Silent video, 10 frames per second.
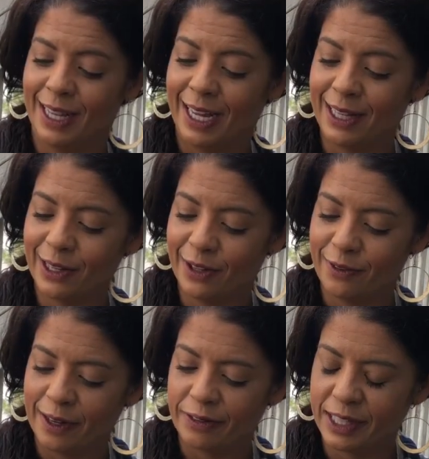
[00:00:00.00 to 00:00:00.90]
I love
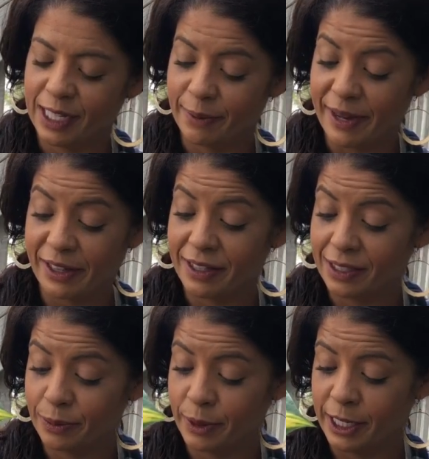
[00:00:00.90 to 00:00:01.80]
everything about
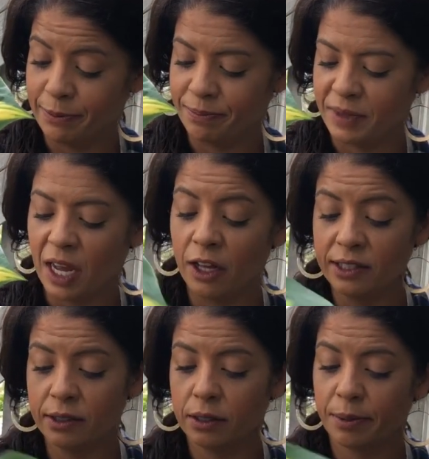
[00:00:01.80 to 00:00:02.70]
this one.
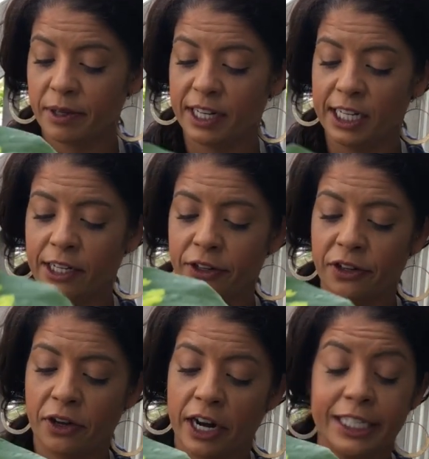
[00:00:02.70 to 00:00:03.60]
Also a
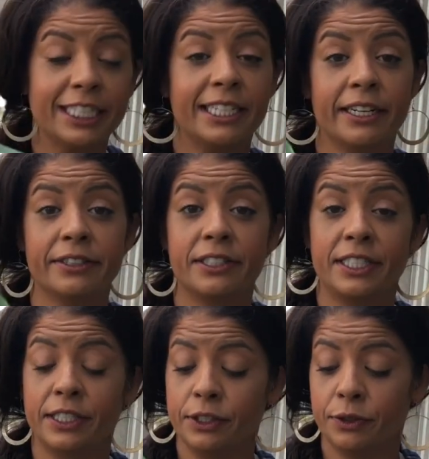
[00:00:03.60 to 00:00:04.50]
perennial, hardy down
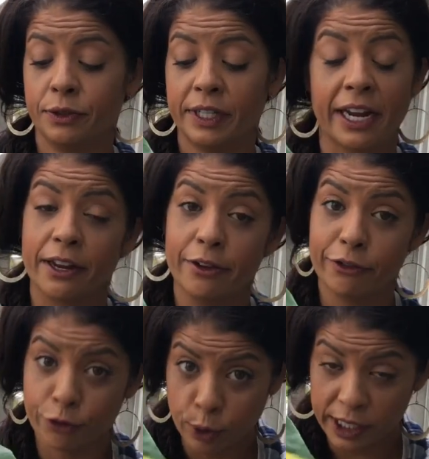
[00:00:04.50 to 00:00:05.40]
to negative
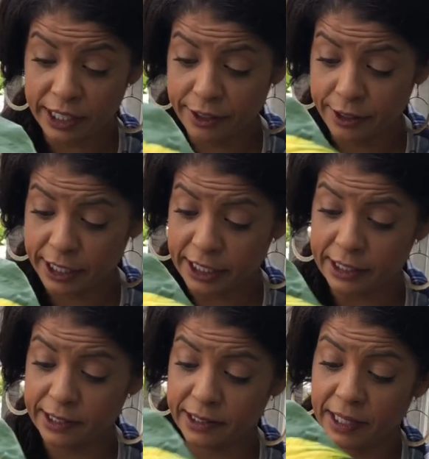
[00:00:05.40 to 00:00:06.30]
40
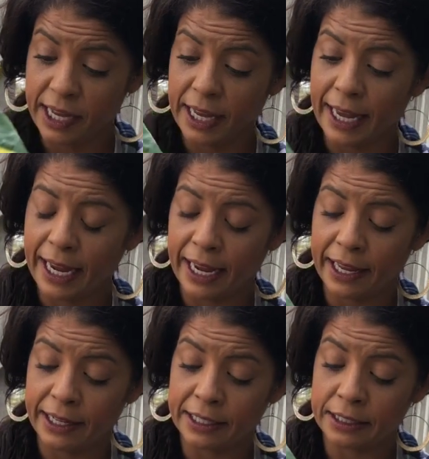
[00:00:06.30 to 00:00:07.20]
degrees,
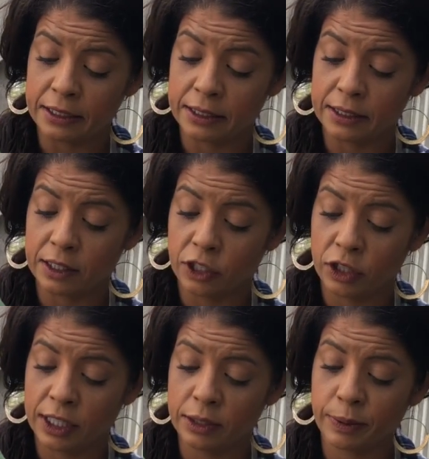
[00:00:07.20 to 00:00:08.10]
and
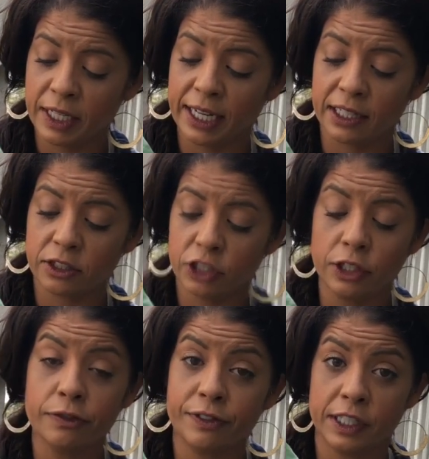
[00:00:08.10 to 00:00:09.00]
this one gets
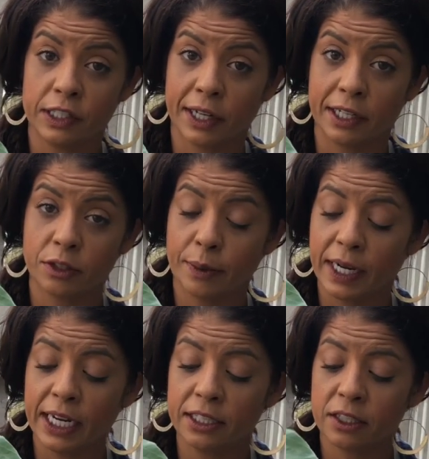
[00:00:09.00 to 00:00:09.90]
2 feet tall,
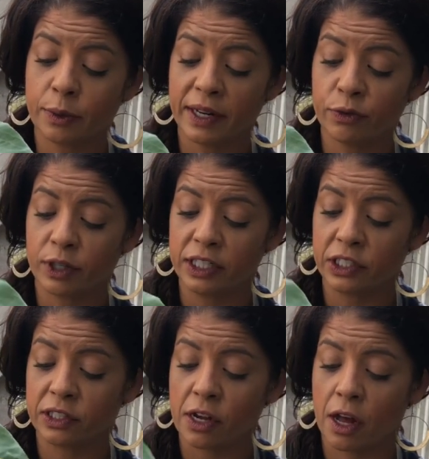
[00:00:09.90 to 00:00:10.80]
20 to 24
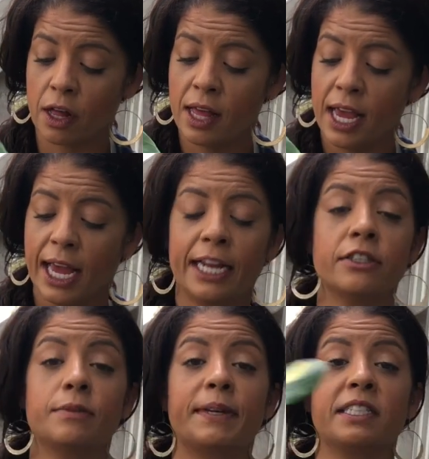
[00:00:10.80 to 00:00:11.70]
inches tall, and you
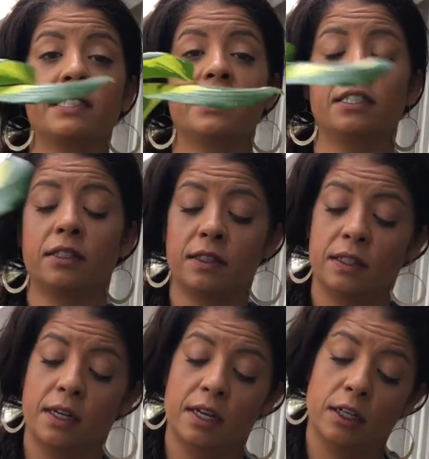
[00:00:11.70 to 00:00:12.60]
space these
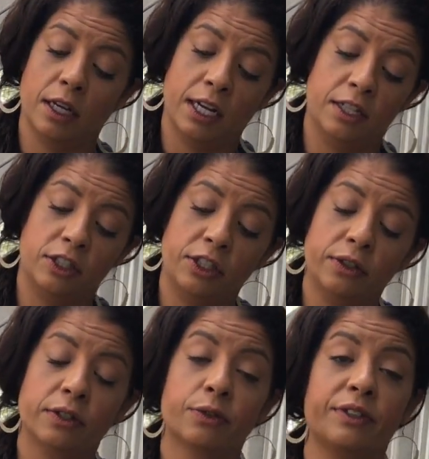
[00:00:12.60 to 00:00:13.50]
2
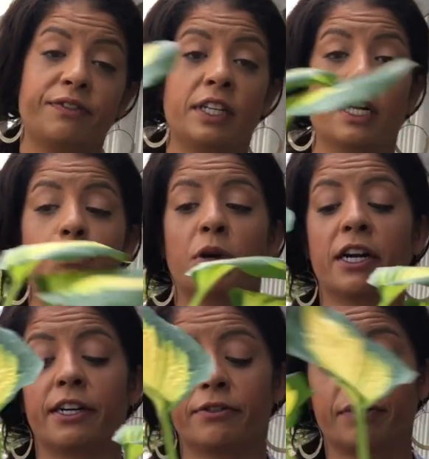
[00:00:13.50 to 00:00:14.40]
to 3 feet
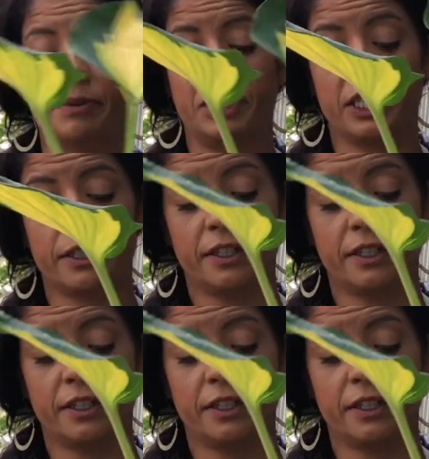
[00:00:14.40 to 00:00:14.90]
apart from each other.